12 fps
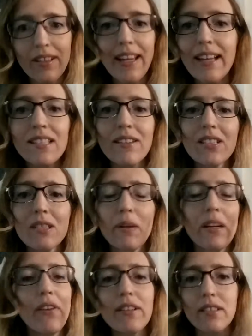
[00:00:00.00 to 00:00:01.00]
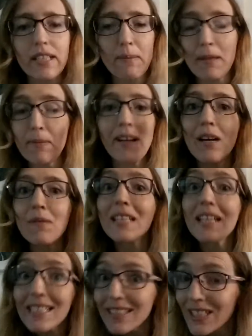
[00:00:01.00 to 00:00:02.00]
Yeah, so it's just one of those kinds of books, but I'm so
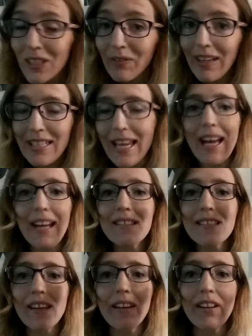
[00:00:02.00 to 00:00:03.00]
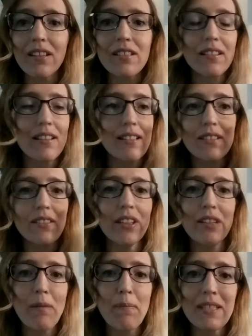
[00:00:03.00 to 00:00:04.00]
excited to read it, and it's so good because it's got
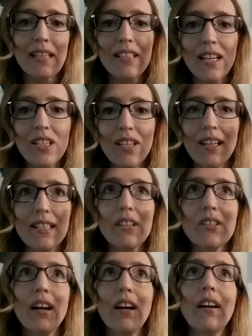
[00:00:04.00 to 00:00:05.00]
good representation, etc.